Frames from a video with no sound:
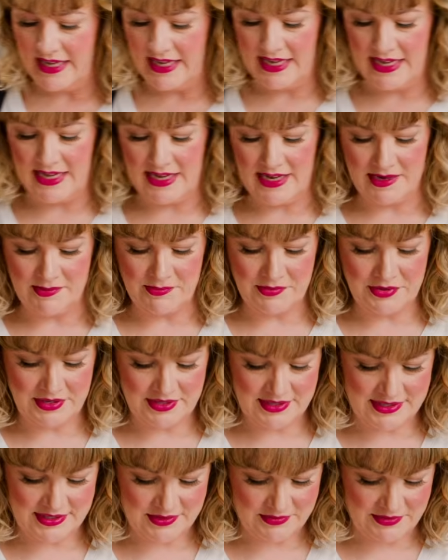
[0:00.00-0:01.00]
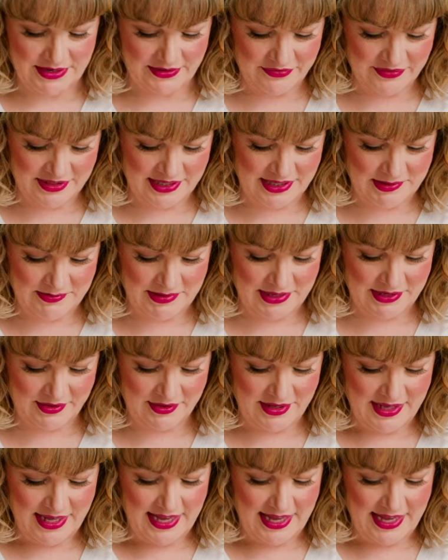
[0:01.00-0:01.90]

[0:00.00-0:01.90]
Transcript: And I'm putting this roughly in the middle.